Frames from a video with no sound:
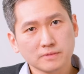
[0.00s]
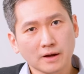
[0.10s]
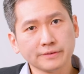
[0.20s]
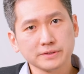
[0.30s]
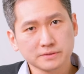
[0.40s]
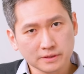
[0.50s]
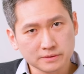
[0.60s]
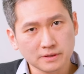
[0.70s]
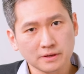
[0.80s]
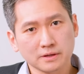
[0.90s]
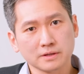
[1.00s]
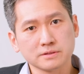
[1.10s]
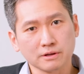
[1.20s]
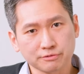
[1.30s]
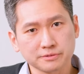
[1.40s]
I think that they can
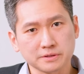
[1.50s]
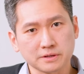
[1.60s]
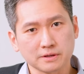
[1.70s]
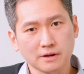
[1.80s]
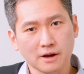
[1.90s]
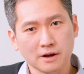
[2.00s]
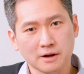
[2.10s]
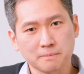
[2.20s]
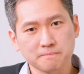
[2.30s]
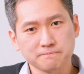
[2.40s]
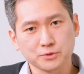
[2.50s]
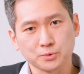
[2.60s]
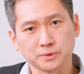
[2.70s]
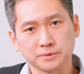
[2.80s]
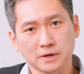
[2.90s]
definitely
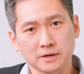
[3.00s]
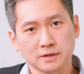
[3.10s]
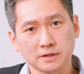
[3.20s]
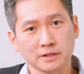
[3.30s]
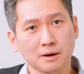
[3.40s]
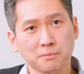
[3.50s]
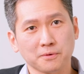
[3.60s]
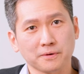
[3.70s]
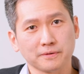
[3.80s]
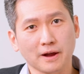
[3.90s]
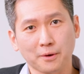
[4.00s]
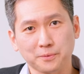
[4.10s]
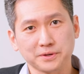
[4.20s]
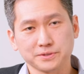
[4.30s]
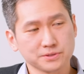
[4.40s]
do a lot more
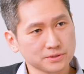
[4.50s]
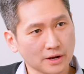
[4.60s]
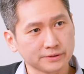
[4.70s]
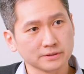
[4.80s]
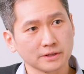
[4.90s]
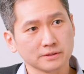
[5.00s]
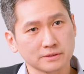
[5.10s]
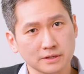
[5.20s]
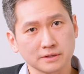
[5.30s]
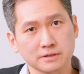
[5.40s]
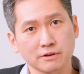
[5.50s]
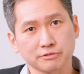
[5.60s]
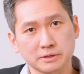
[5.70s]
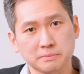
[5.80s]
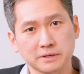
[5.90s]
outreach. I think that they can
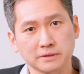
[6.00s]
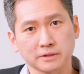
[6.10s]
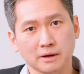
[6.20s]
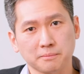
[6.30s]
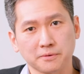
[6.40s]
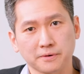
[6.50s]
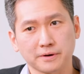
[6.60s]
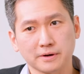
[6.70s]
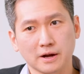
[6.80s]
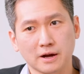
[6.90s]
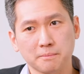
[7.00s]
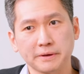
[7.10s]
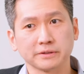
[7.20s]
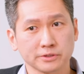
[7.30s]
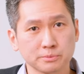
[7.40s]
definitely be a lot more,
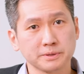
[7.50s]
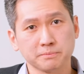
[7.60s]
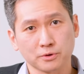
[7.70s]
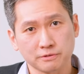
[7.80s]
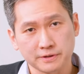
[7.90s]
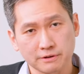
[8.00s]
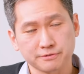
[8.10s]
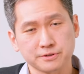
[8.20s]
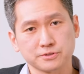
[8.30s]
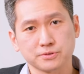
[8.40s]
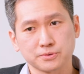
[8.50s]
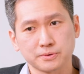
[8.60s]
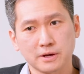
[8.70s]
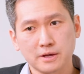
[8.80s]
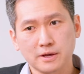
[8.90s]
make a little bit more of an effort to